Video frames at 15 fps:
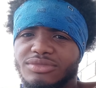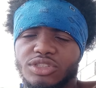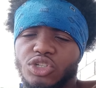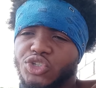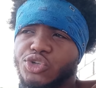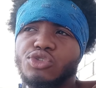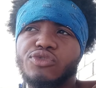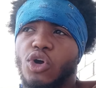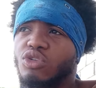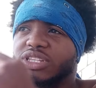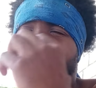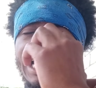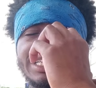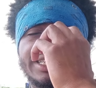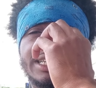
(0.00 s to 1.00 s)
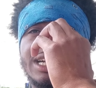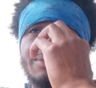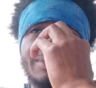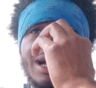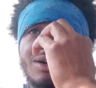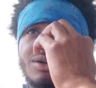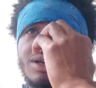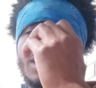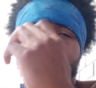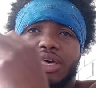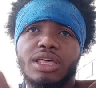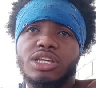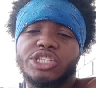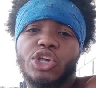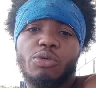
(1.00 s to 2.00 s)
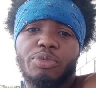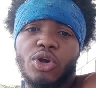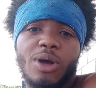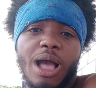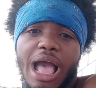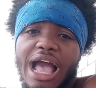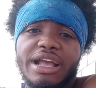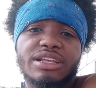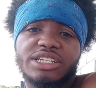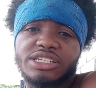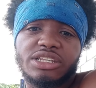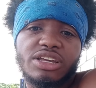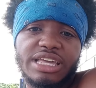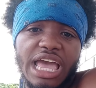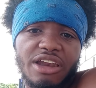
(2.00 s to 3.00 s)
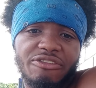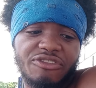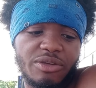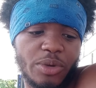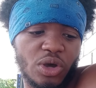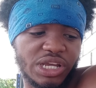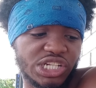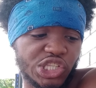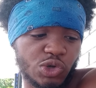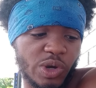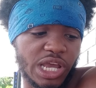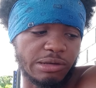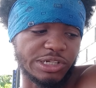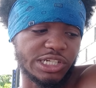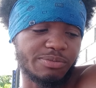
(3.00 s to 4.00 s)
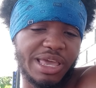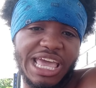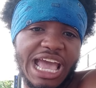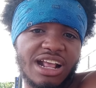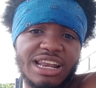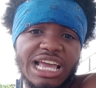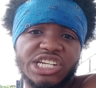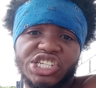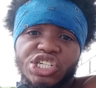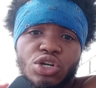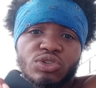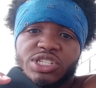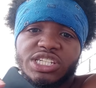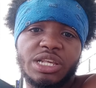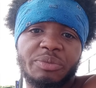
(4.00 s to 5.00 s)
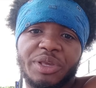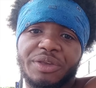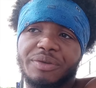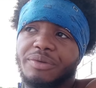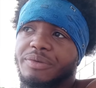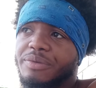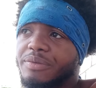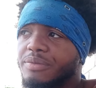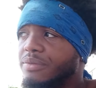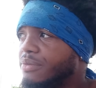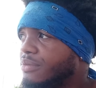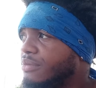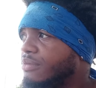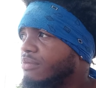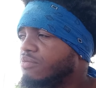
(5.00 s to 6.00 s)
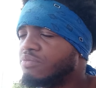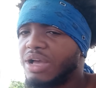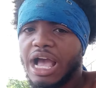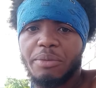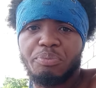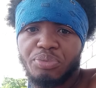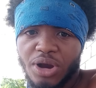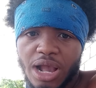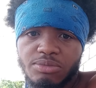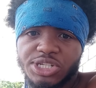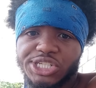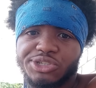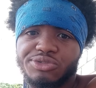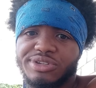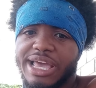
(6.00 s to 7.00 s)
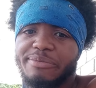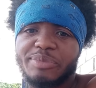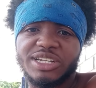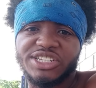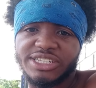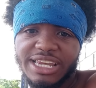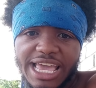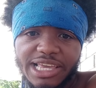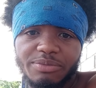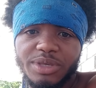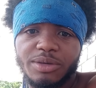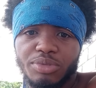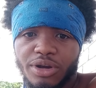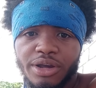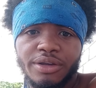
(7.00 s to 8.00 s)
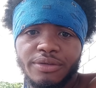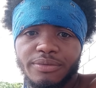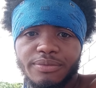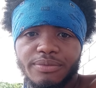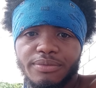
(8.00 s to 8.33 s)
the truth only has to come out. So, bro, I, I could just look at a female Instagram. She may act like she don't see me. I promise you, that bitch like me, bro